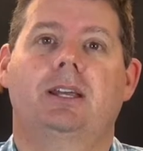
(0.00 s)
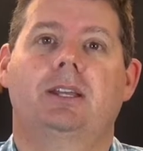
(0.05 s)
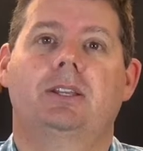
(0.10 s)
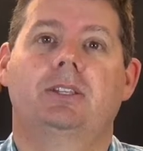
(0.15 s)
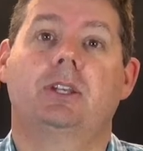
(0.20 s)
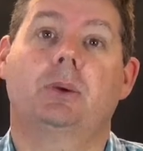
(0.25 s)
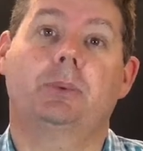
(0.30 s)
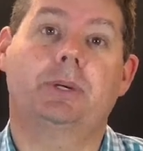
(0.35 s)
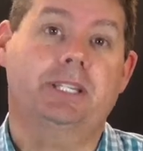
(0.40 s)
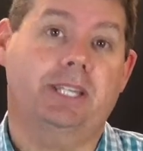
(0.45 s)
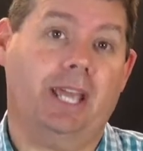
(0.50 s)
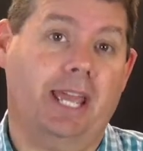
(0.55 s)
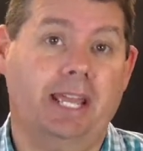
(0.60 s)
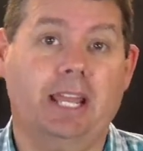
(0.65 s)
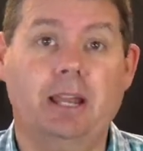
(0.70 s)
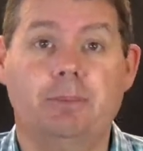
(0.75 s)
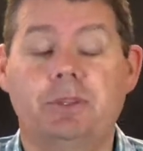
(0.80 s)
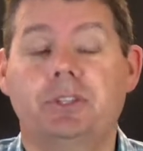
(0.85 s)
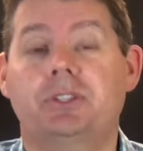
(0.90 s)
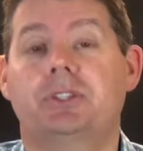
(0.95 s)
So we take
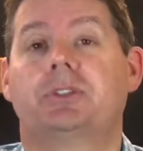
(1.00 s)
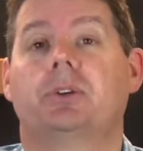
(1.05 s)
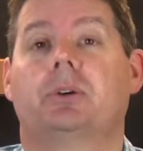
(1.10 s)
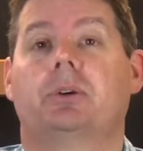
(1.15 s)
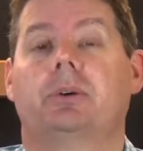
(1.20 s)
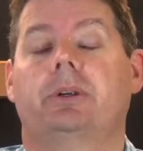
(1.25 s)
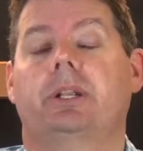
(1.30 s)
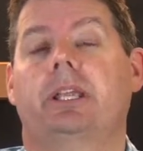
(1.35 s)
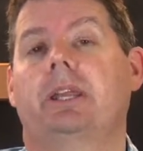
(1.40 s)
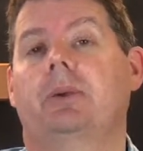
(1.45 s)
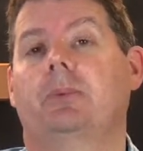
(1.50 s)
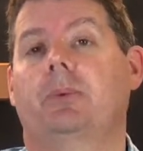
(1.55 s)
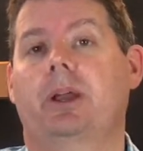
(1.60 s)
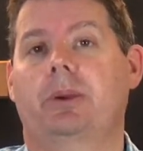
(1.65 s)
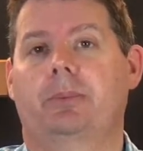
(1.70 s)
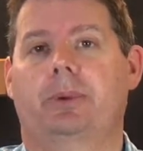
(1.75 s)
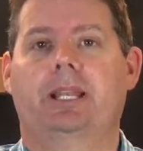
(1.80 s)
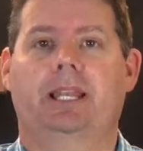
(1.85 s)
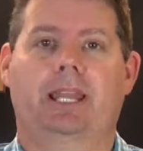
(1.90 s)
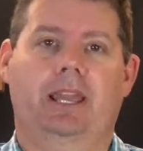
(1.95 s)
up the story
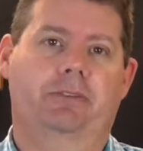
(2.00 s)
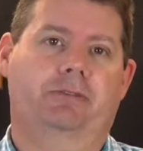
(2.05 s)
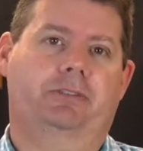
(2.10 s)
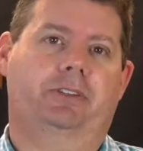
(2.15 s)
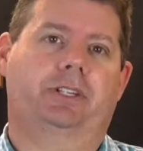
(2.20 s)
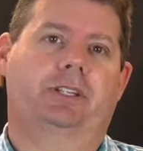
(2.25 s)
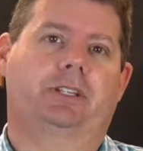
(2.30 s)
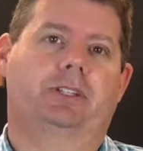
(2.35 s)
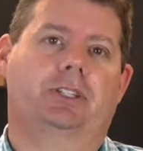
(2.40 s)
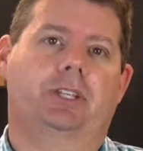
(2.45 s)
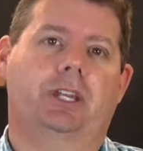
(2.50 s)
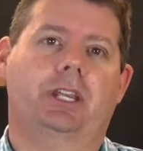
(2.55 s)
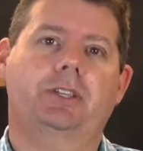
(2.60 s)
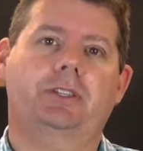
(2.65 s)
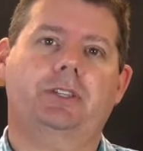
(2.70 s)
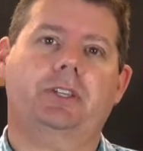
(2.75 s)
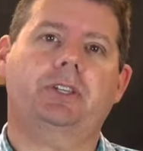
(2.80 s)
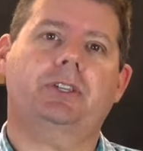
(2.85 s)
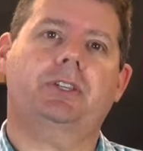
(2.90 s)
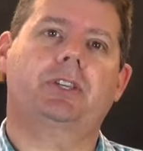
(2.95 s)
where we left it.
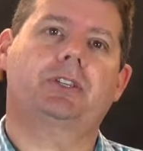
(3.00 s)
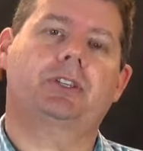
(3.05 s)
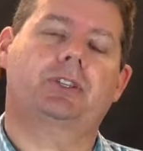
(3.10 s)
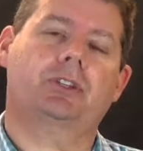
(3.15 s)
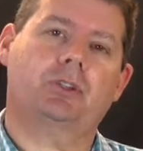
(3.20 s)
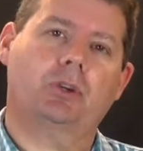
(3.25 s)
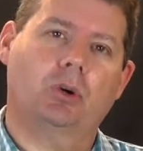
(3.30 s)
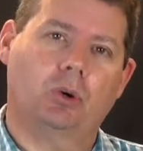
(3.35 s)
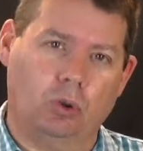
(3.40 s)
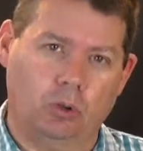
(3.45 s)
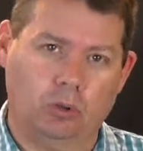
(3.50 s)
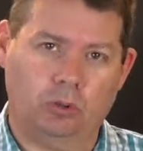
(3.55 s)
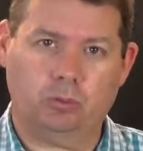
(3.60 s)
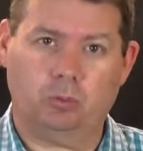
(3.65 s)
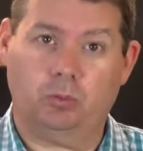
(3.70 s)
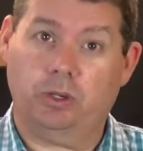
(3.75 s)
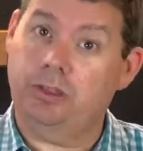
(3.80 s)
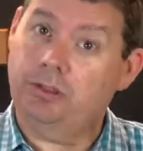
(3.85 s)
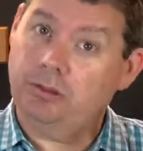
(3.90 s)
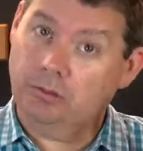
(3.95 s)
Jesus has taught
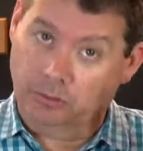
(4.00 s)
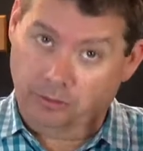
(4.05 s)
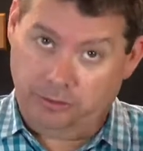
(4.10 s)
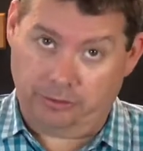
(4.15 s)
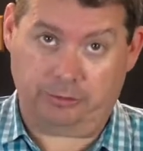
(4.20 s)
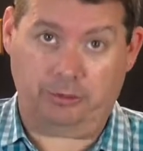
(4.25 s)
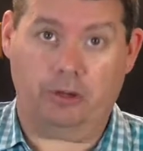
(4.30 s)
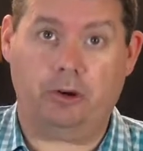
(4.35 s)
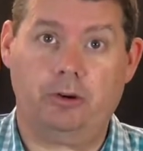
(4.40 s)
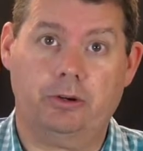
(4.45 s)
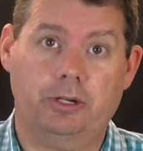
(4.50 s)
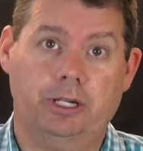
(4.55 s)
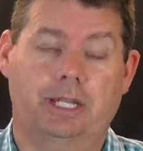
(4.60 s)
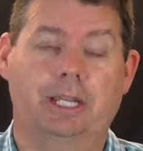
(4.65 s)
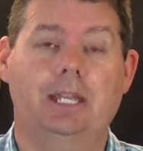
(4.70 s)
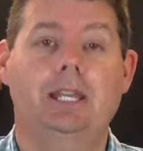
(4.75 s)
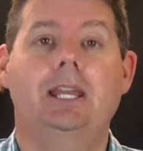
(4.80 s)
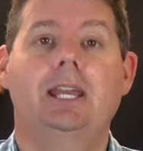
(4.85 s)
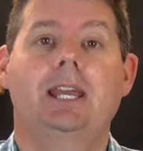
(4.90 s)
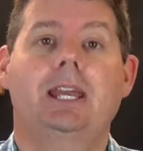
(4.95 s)
with
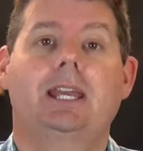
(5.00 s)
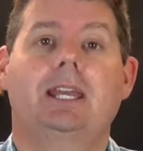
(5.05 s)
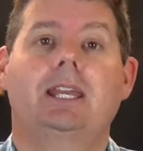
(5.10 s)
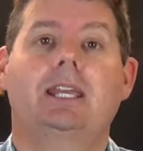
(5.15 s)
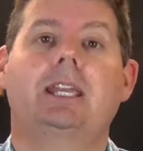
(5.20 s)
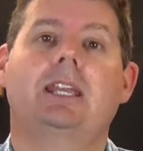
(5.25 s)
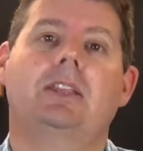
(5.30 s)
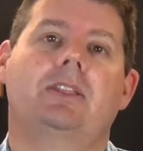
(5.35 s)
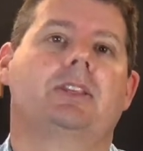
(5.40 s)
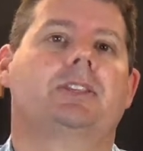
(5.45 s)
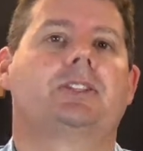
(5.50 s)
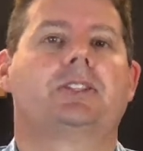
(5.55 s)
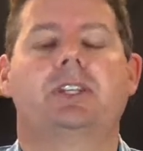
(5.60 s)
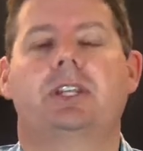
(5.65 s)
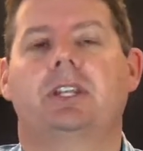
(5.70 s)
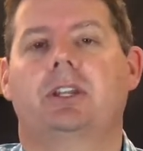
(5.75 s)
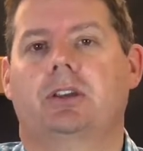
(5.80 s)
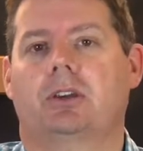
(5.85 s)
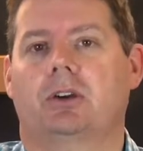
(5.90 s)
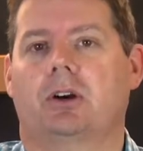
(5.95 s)
authority in the
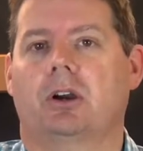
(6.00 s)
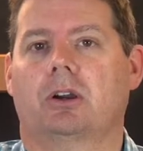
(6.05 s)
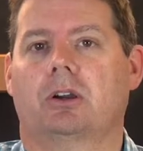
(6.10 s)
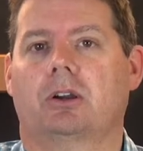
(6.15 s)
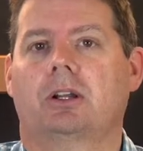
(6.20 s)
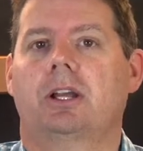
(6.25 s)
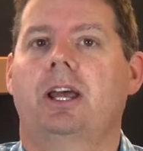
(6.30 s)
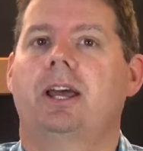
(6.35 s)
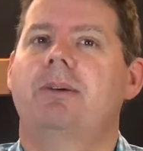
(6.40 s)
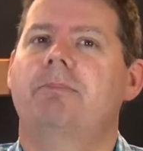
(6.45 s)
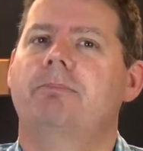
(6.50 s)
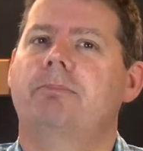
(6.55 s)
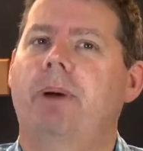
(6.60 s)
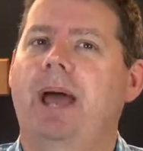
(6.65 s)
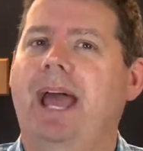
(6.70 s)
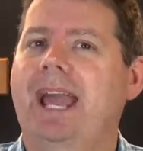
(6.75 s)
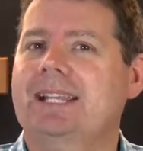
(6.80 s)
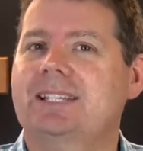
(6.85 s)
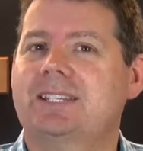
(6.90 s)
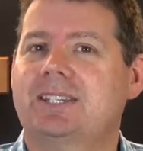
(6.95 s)
synagogue,
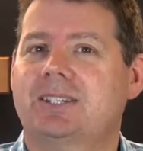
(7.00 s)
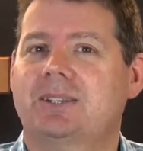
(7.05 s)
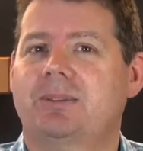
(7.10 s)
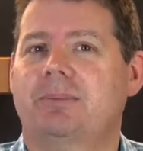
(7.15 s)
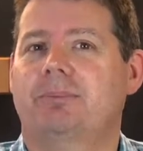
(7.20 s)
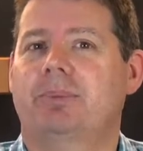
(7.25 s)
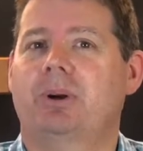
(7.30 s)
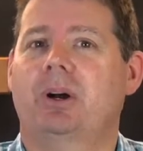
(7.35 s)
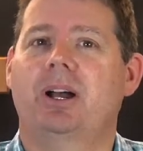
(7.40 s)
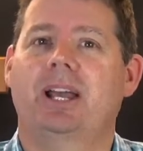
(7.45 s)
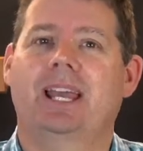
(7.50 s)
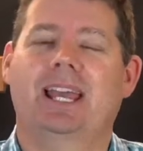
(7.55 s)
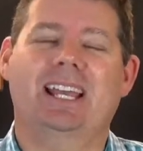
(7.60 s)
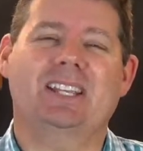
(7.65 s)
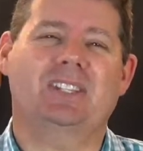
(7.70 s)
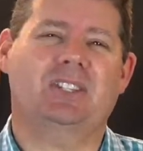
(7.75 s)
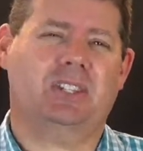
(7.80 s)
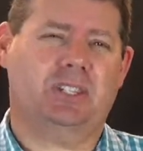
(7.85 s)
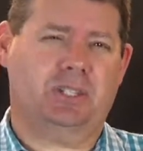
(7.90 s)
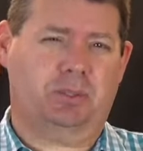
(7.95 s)
backed by a
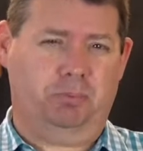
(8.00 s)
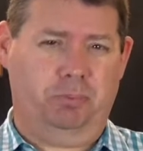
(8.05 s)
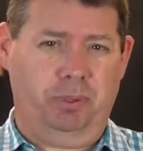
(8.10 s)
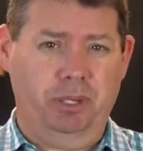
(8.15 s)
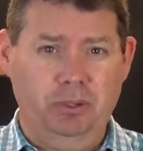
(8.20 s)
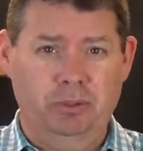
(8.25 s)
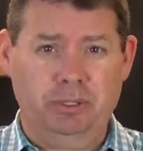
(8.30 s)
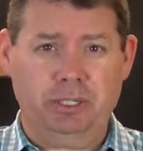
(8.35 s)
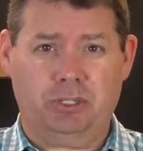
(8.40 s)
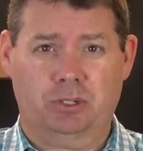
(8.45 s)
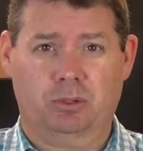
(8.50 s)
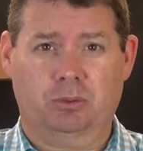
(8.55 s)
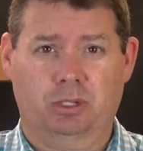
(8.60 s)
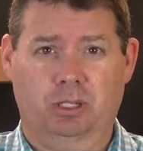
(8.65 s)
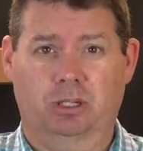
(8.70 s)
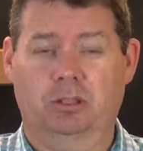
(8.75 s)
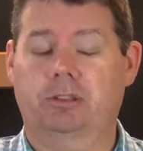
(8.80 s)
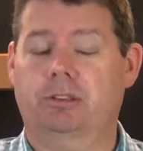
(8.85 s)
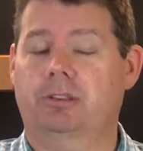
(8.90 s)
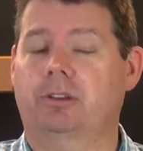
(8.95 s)
spiritual
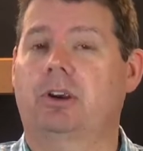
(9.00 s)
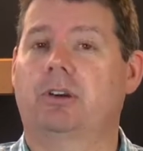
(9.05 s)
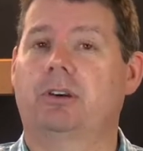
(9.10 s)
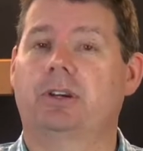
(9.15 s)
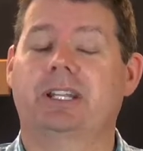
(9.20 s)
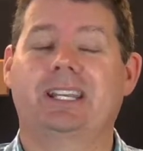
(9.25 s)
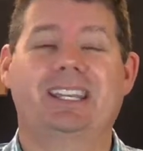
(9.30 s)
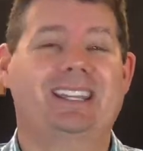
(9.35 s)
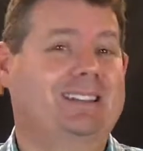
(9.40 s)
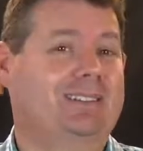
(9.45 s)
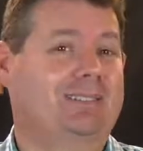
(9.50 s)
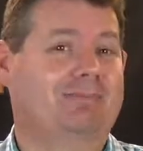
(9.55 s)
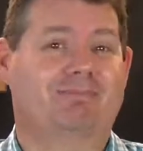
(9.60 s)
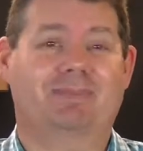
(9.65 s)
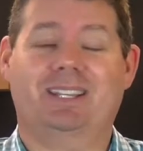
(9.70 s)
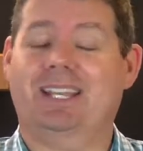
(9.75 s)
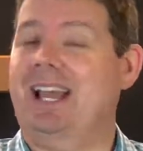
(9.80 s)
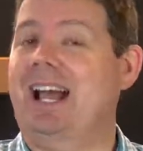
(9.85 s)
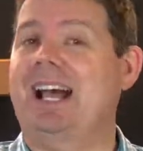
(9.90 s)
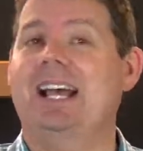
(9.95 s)
authority
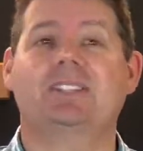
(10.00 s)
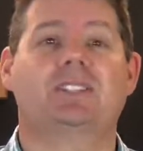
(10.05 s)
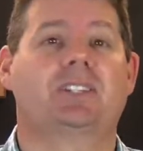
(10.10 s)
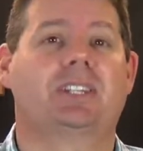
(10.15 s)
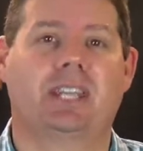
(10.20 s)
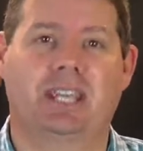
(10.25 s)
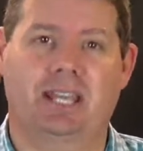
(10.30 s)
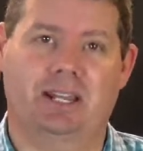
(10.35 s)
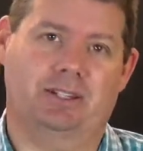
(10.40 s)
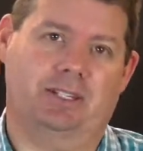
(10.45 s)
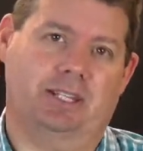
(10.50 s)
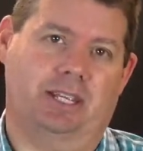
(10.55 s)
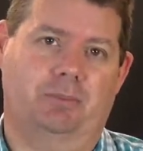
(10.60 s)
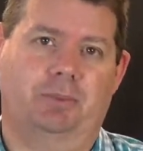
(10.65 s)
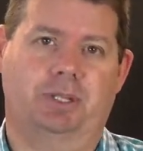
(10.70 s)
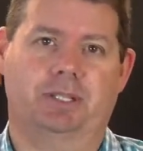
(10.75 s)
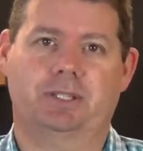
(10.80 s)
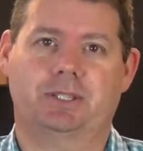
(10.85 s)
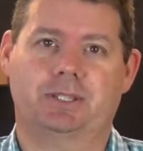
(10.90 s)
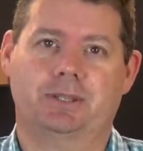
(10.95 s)
casting out
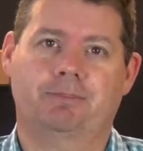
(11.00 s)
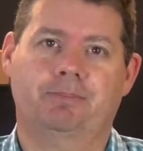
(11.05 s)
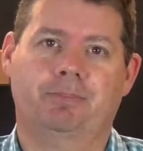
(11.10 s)
demons.